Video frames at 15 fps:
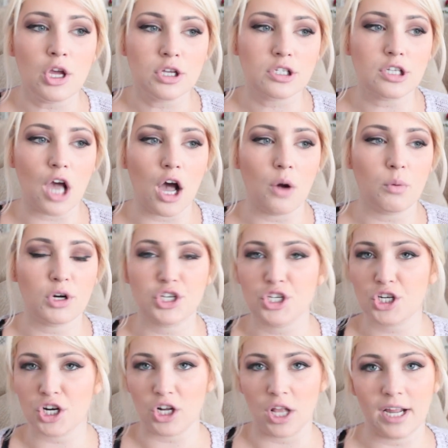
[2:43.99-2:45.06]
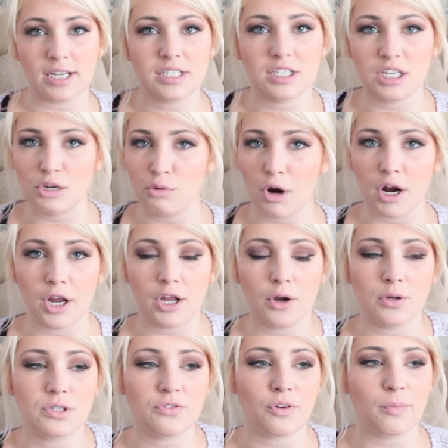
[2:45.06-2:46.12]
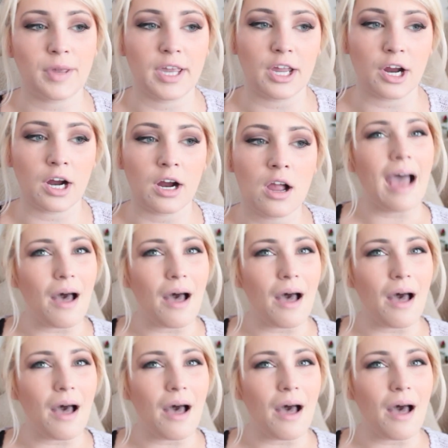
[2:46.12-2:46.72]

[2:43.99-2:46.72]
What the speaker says: so we're just gonna like see where it goes from here.